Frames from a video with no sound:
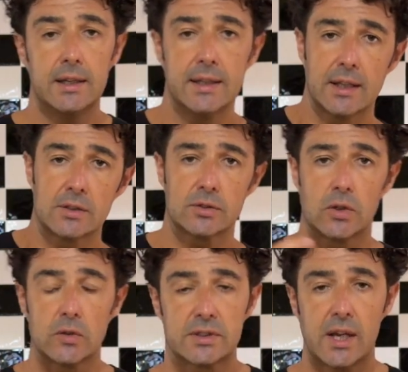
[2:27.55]
let us
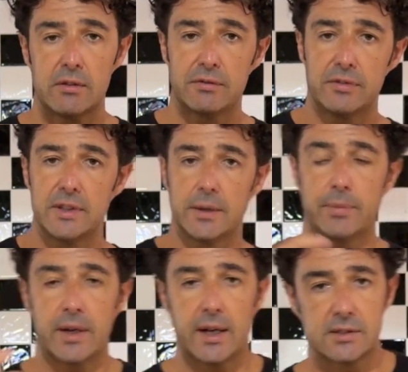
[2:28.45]
know something, the
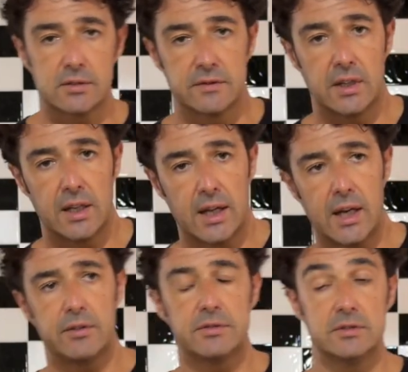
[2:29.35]
price of the
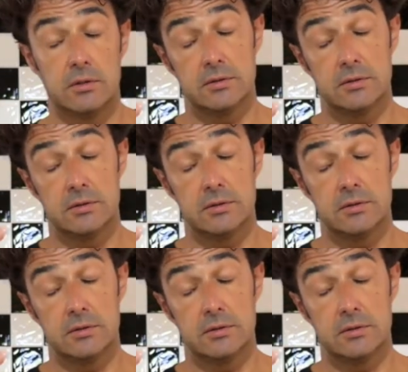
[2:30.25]
life,